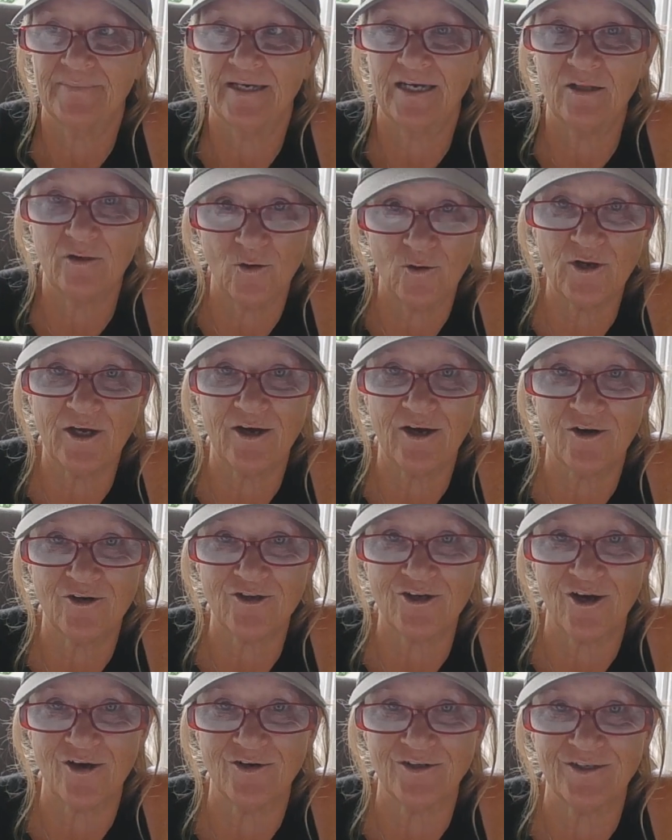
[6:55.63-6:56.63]
including our
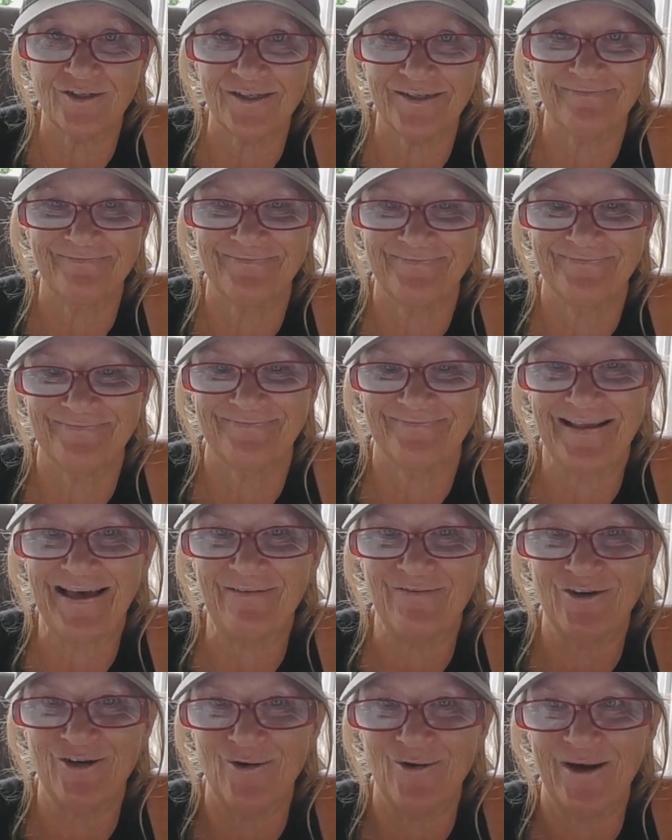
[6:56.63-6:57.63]
dogs.
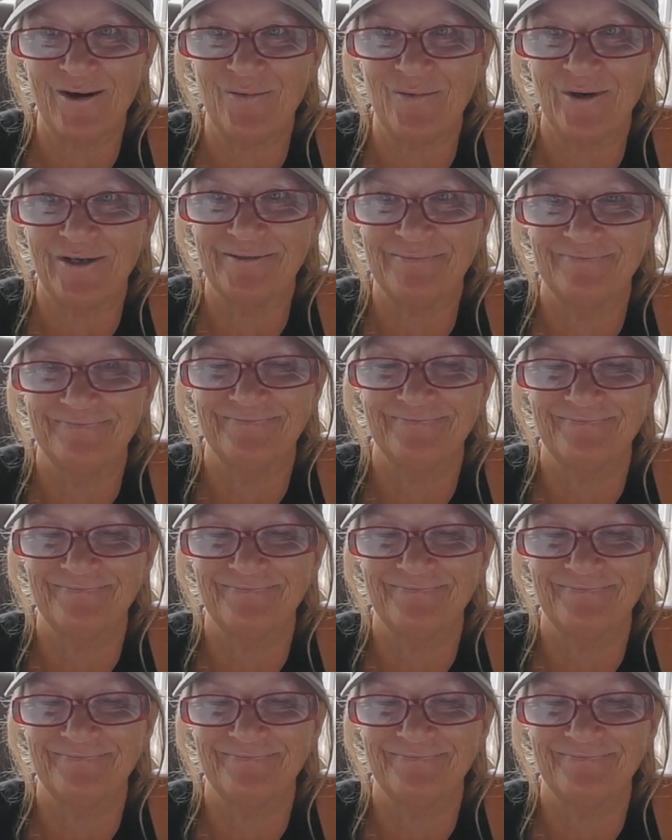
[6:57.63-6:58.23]
Have a great one.